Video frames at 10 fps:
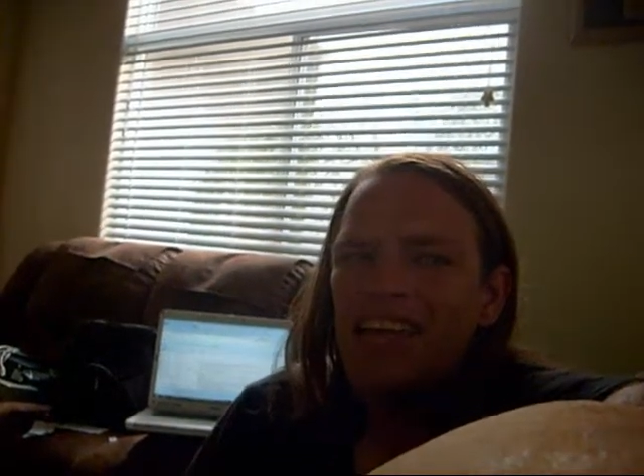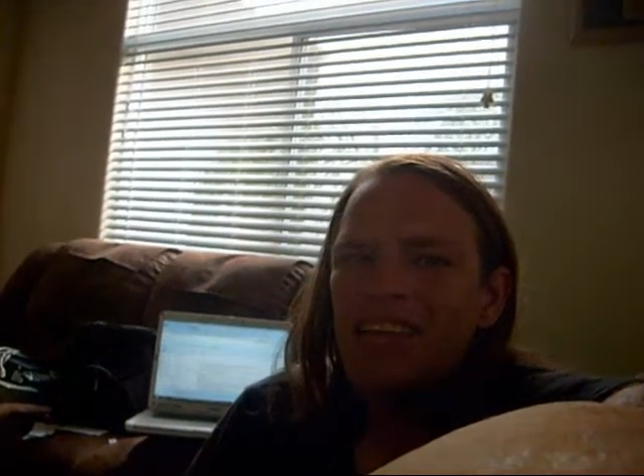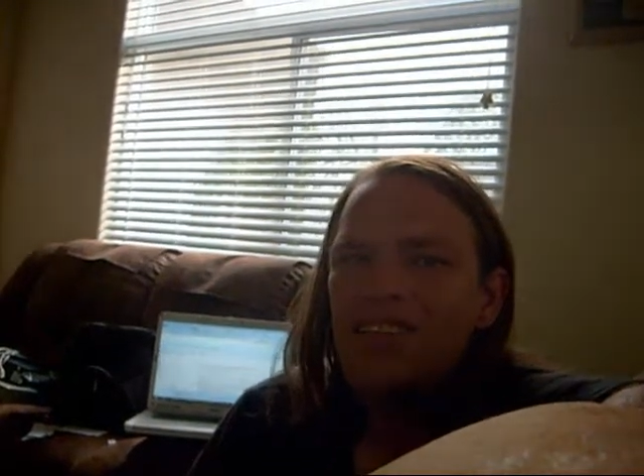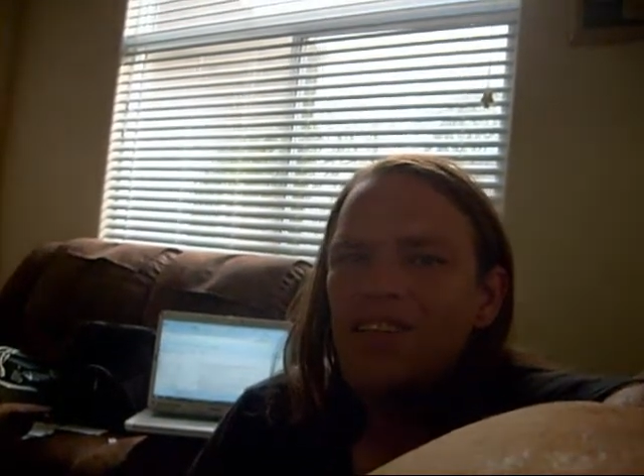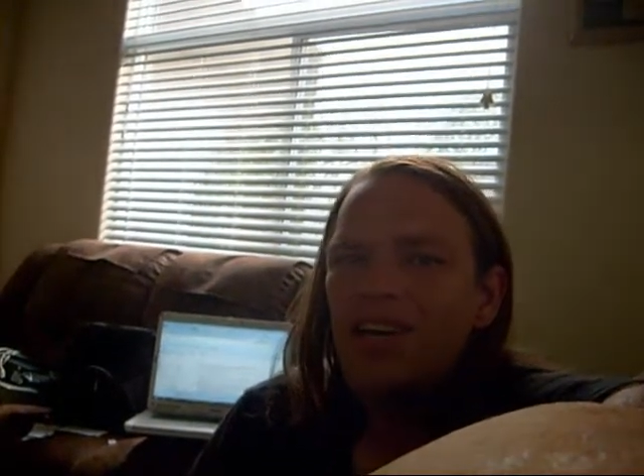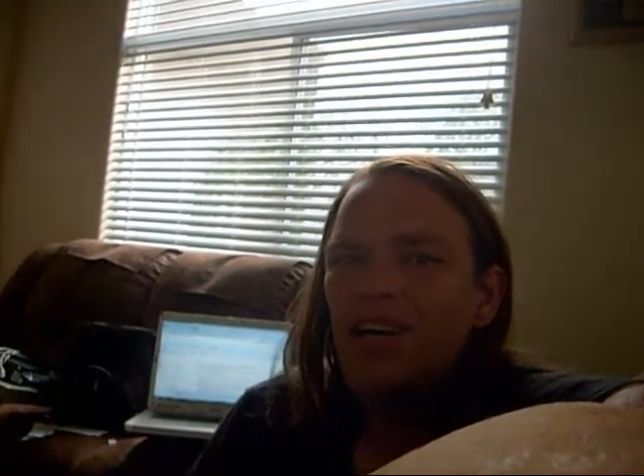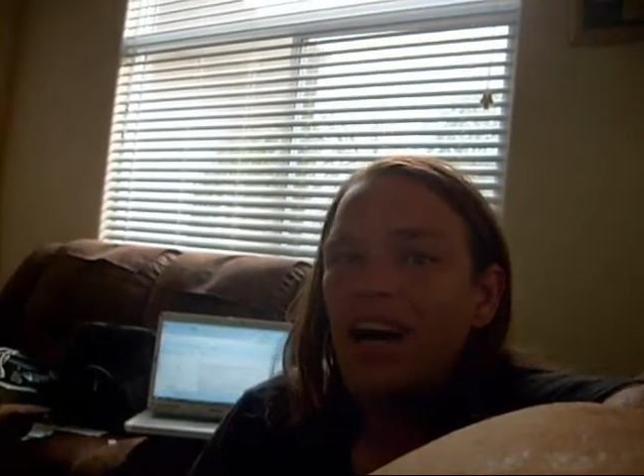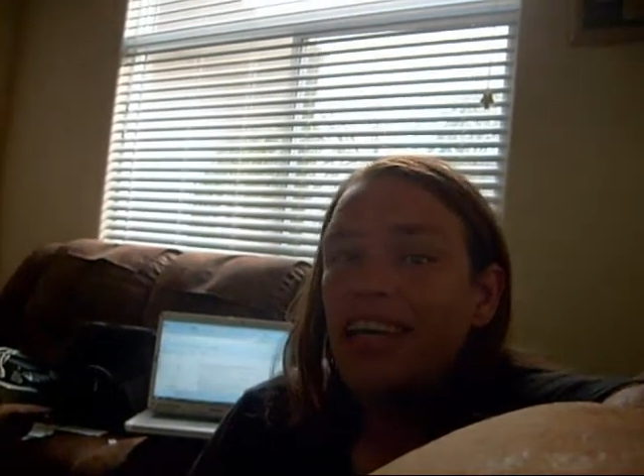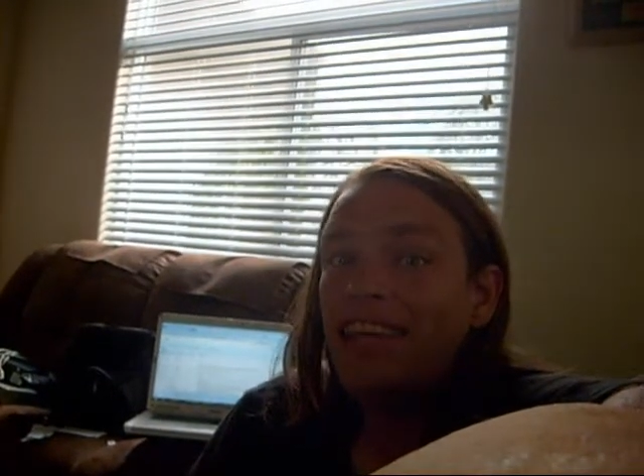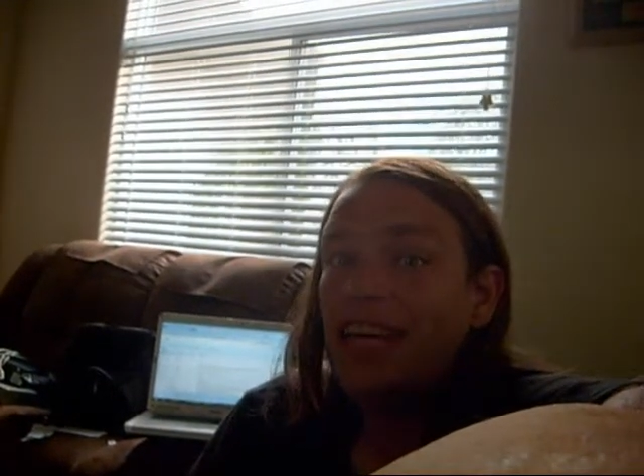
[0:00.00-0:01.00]
so
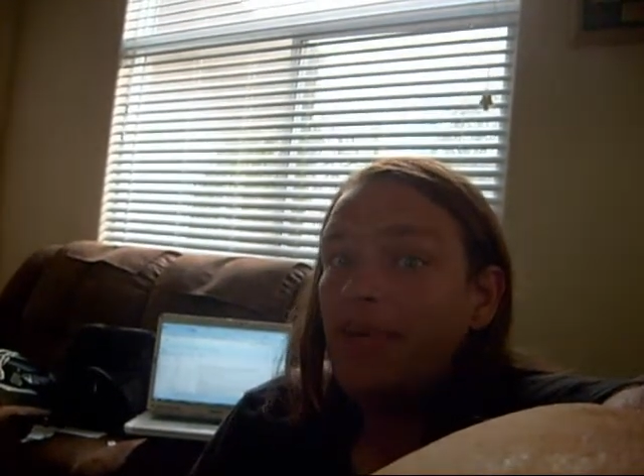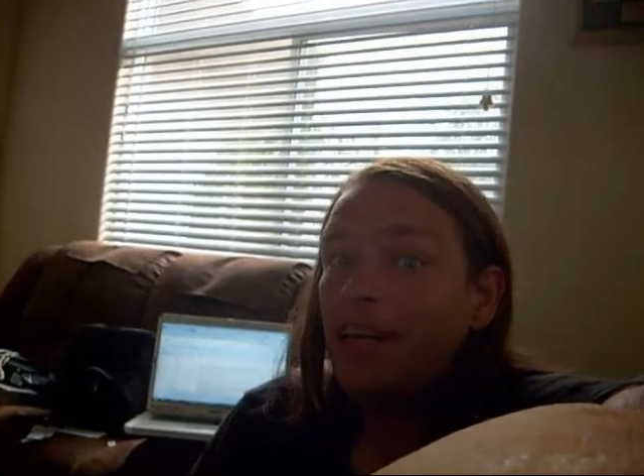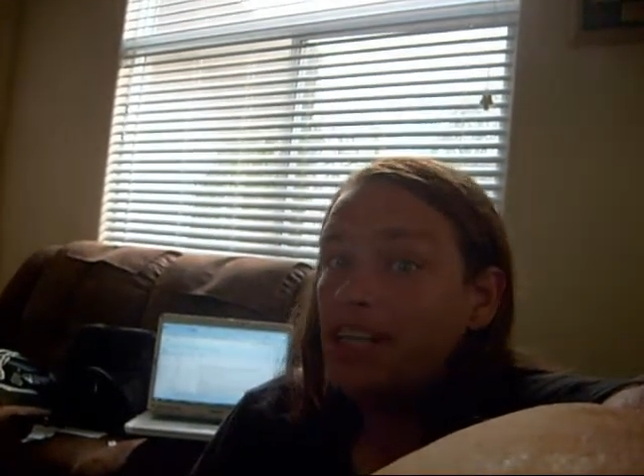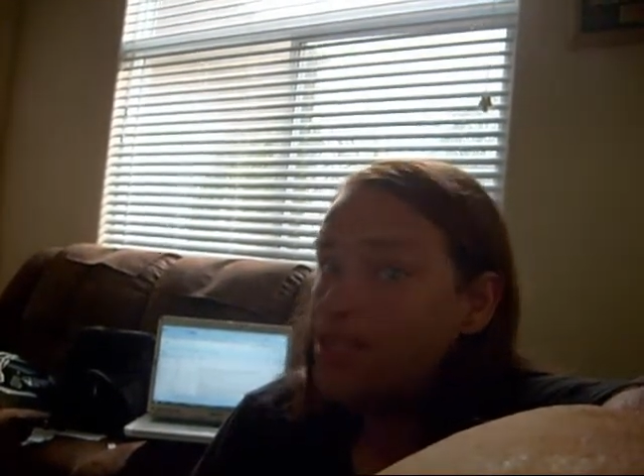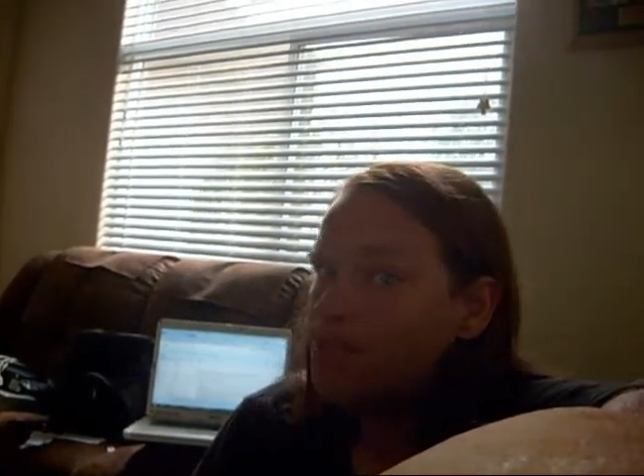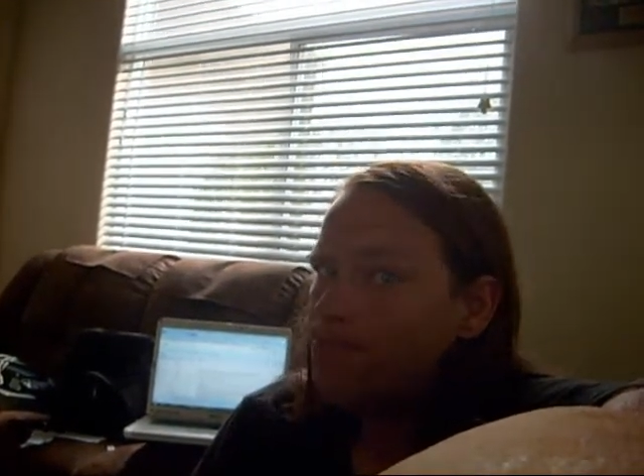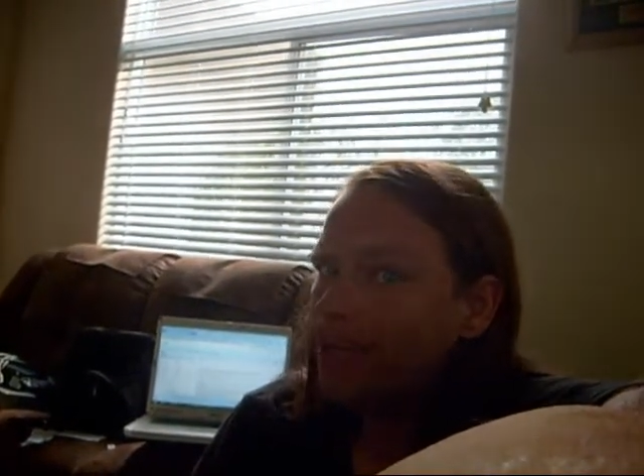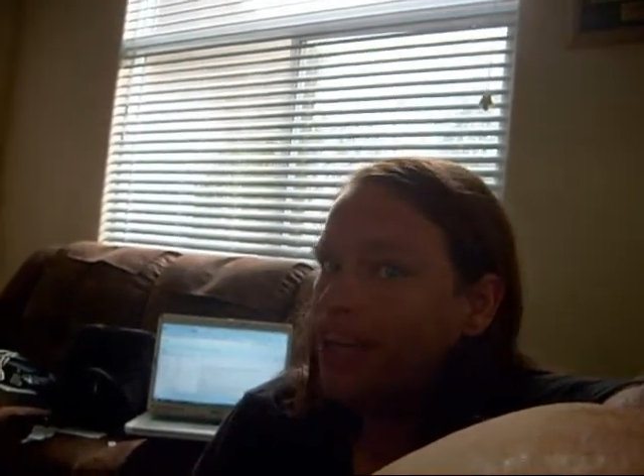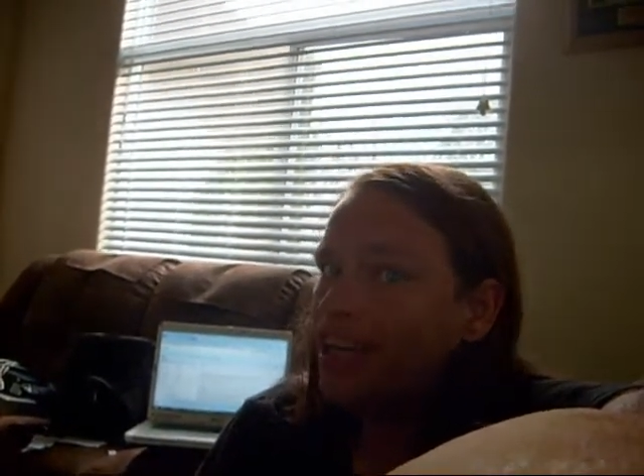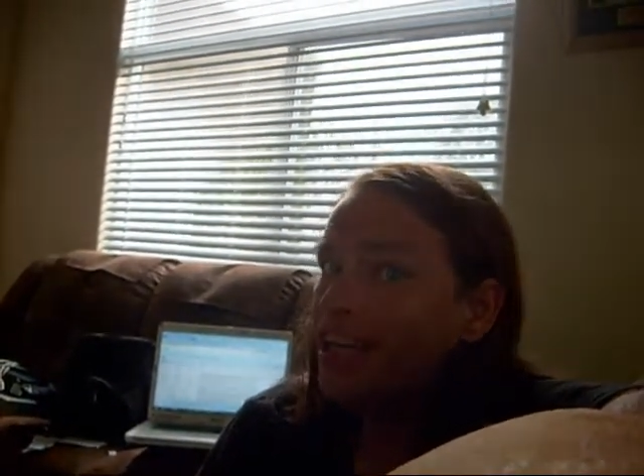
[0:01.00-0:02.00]
I thought I would explain